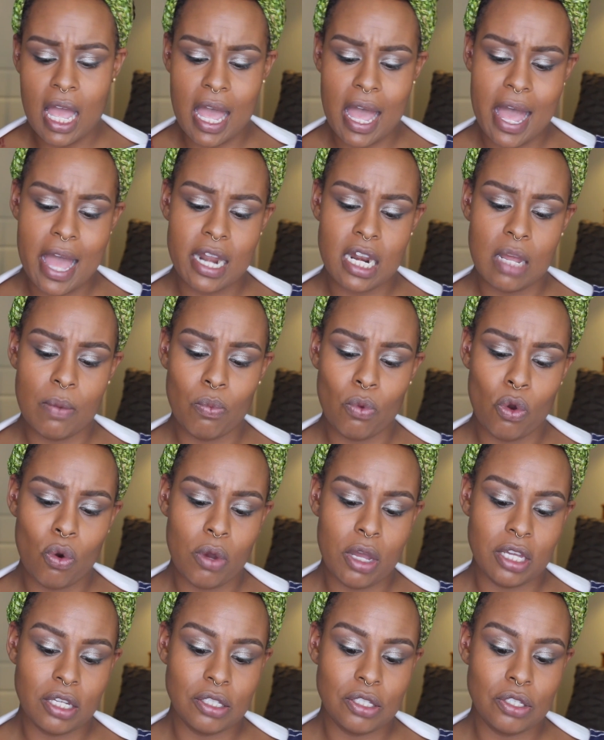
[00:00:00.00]
And I'm
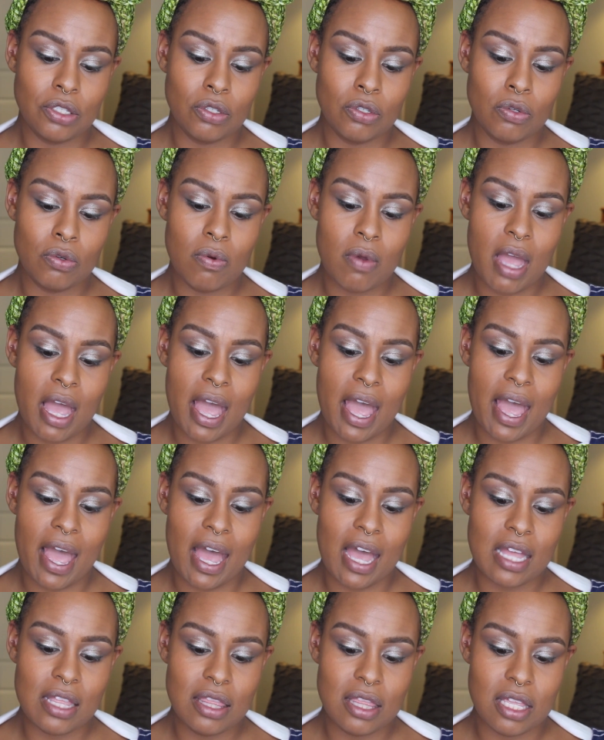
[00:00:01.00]
going to
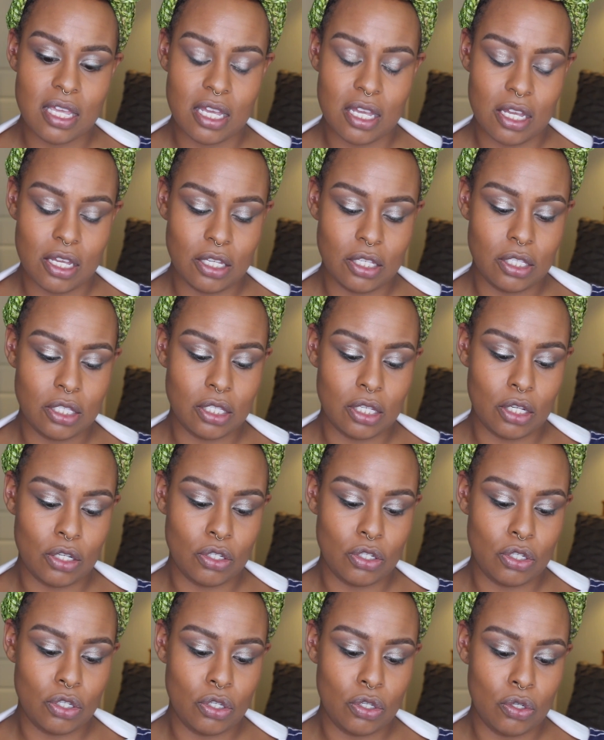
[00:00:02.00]
add this
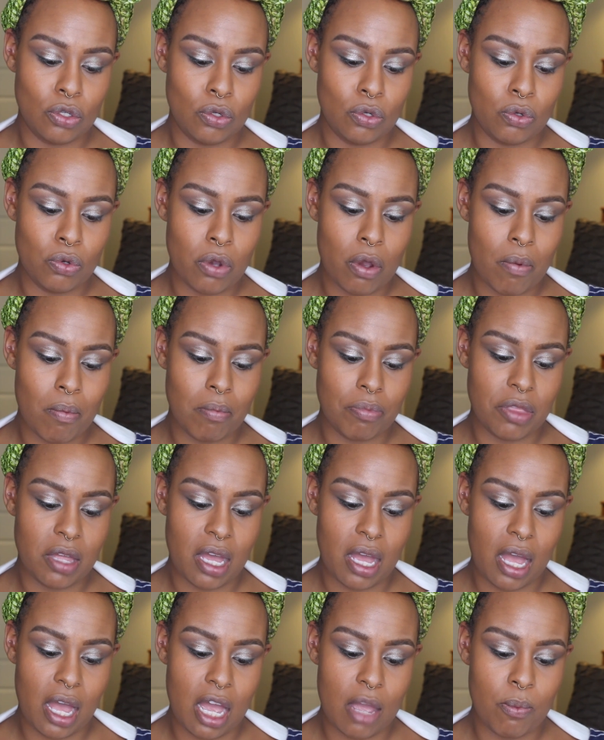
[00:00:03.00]
to
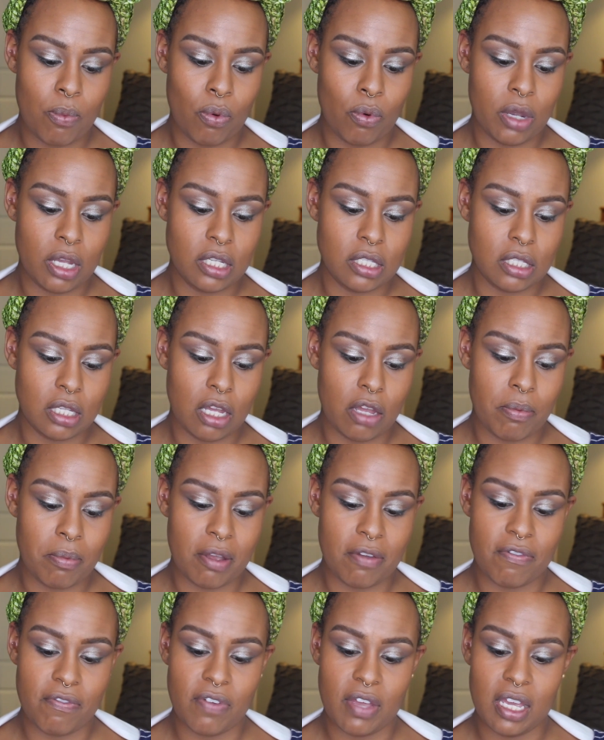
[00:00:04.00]
the high points of
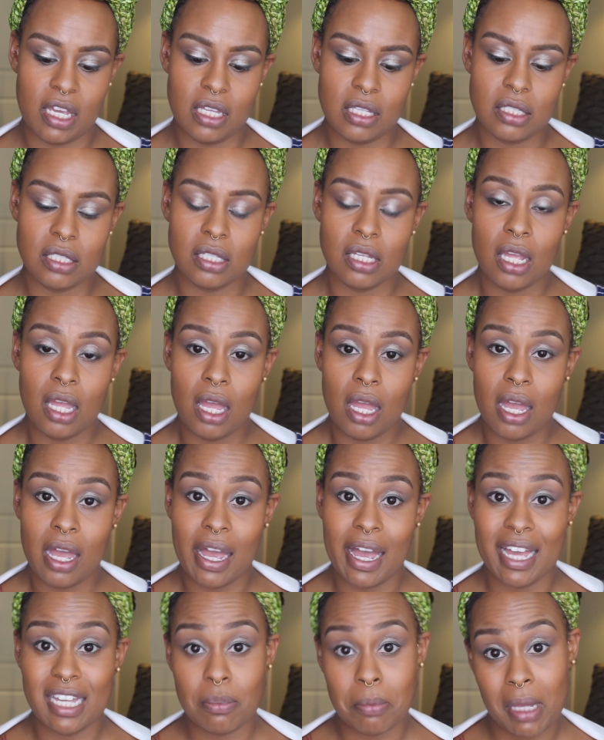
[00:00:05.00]
my face
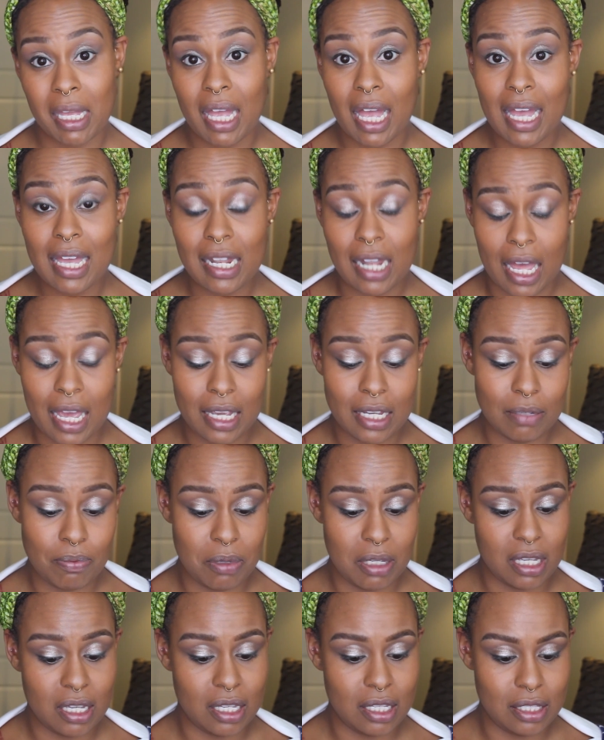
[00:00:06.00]
as my highlight
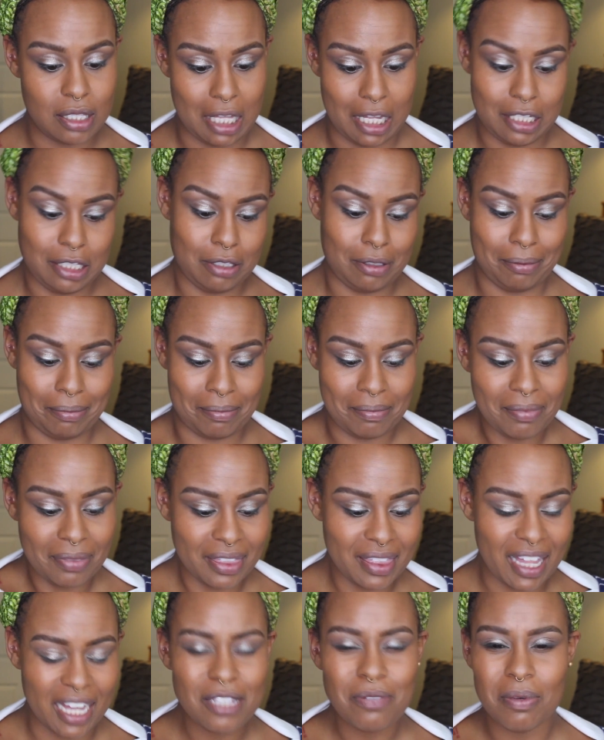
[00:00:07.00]
because that's
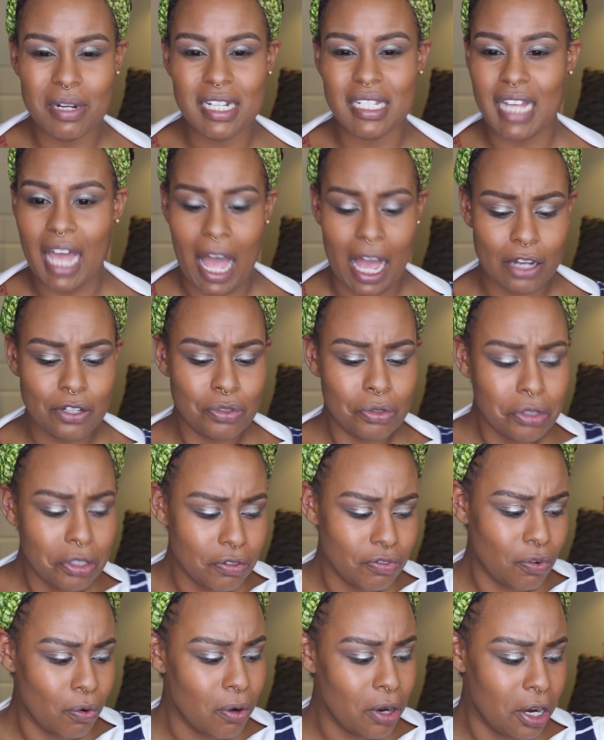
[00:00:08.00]
what it's
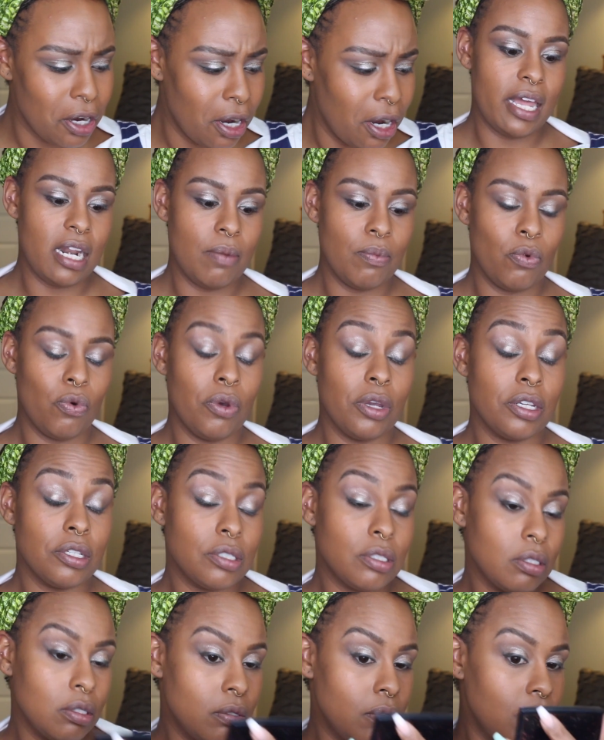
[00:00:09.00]
actually for. And I'm going
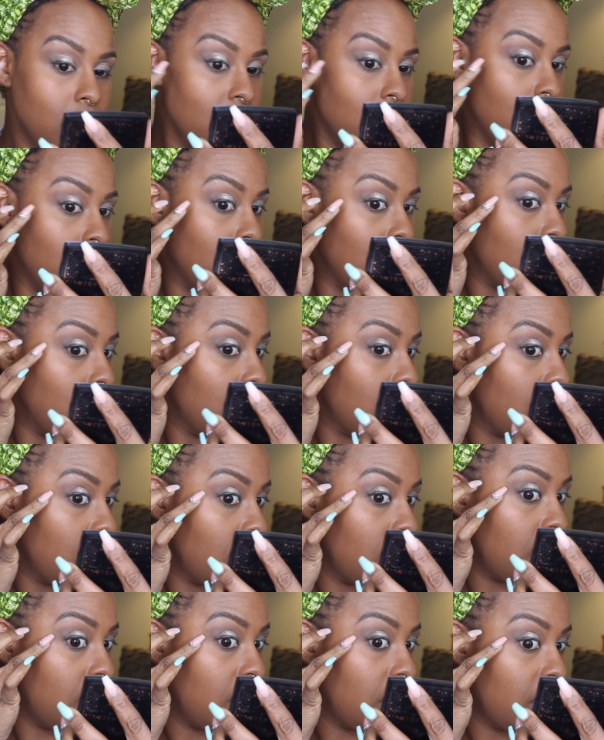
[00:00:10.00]
to
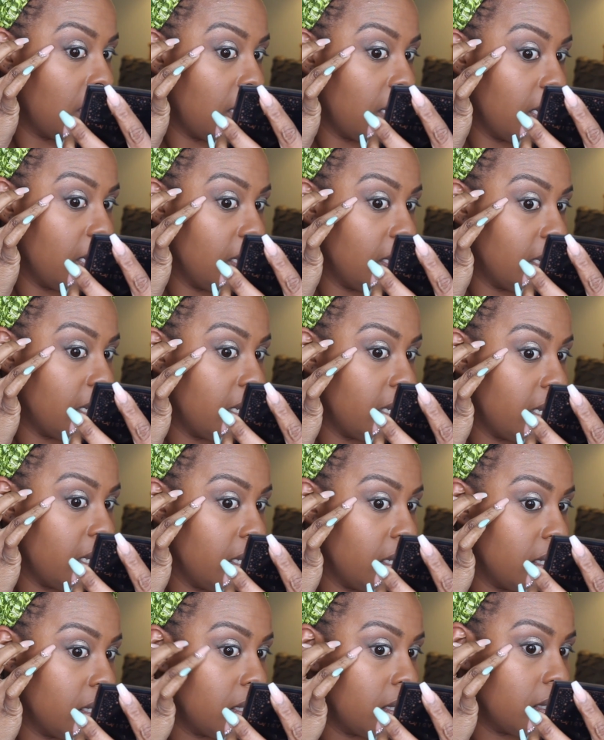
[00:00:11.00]

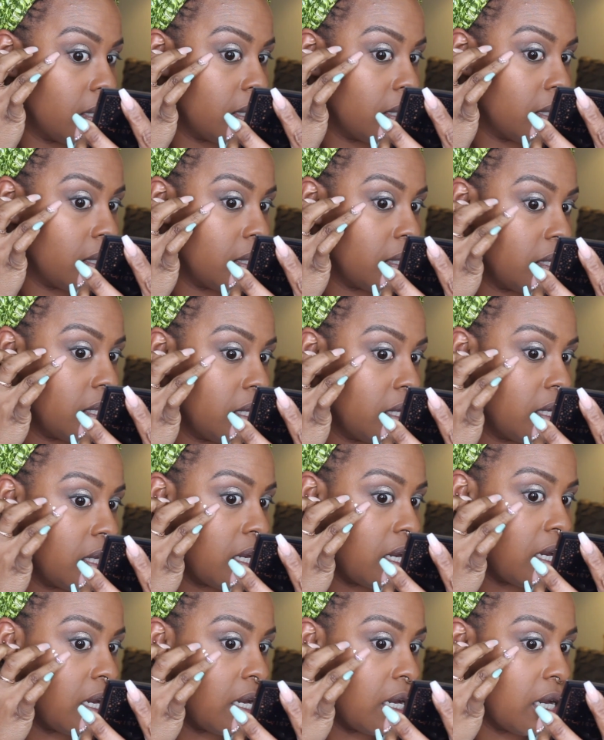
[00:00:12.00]
highlight the
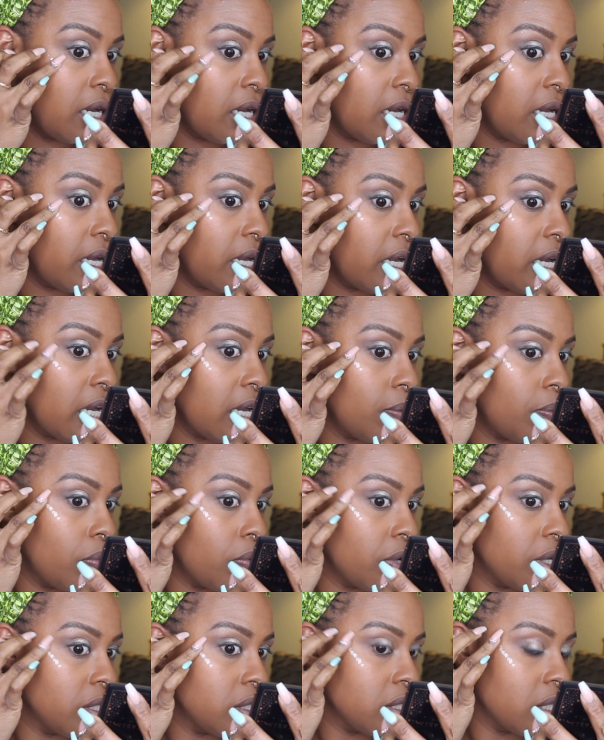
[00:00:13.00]
high
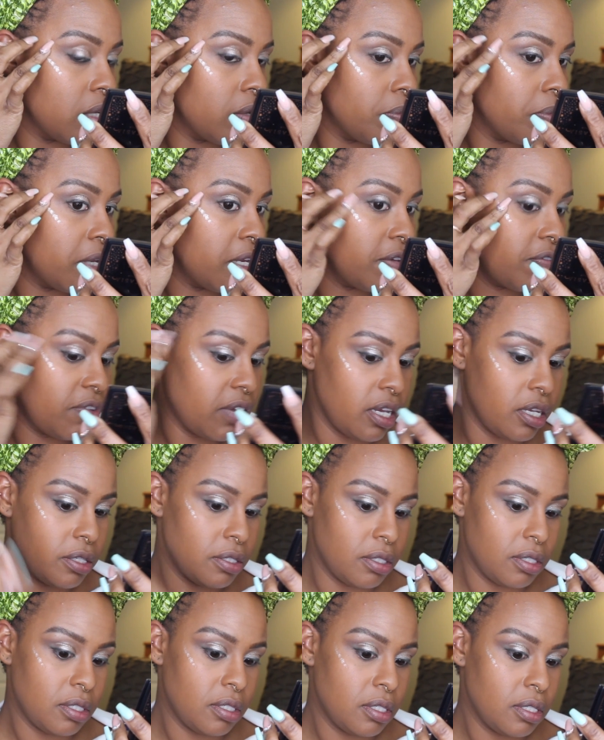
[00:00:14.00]
points of my
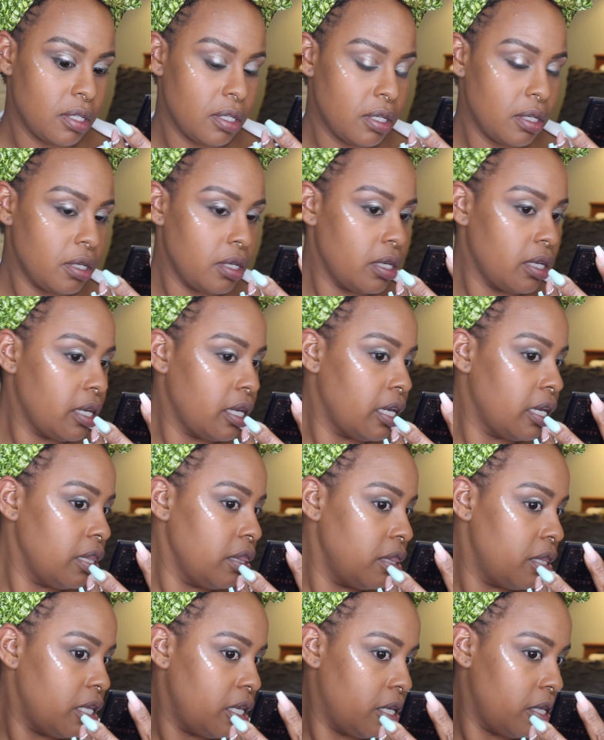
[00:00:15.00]
face and
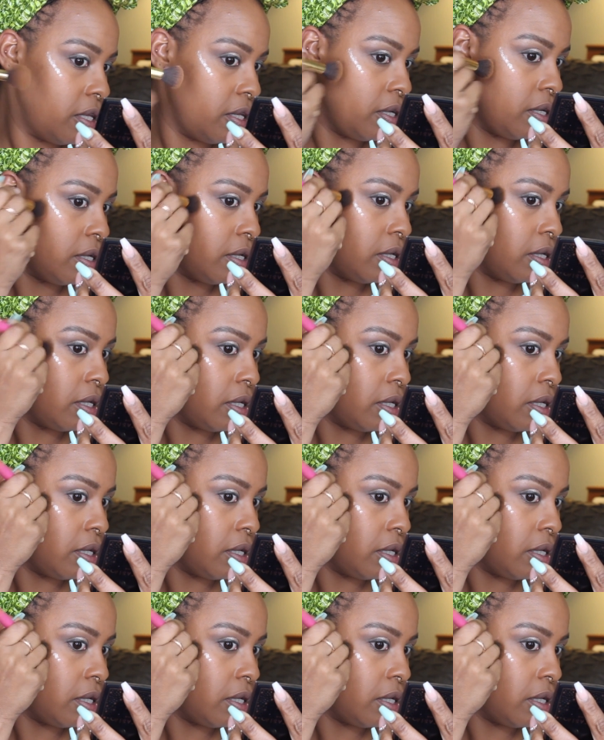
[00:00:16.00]
then